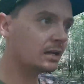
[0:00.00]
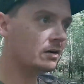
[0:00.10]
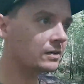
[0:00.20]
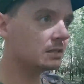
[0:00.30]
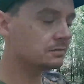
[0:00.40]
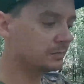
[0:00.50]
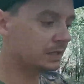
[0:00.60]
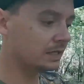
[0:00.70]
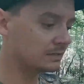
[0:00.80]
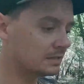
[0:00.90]

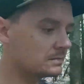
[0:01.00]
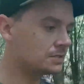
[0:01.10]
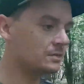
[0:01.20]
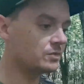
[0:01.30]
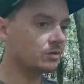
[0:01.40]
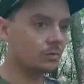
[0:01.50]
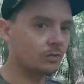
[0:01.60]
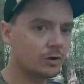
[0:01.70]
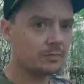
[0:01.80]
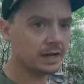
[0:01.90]
of September, I'm going
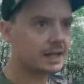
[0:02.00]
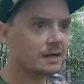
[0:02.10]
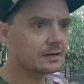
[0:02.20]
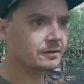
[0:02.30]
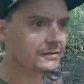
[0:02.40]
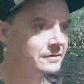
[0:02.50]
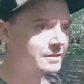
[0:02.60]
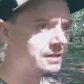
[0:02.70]
to come back out here